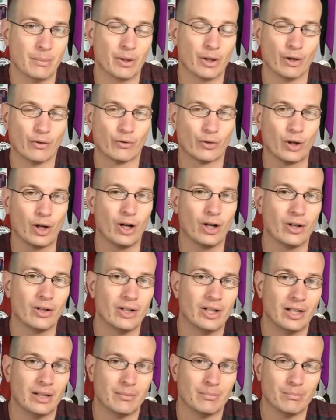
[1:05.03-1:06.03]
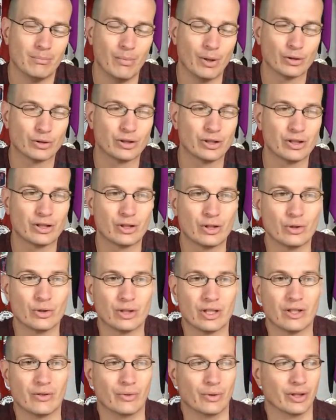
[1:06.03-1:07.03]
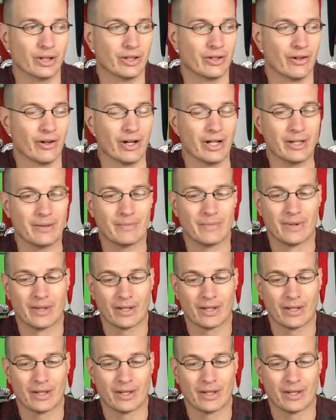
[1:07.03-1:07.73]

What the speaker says: but overall, most of the shoes did really great.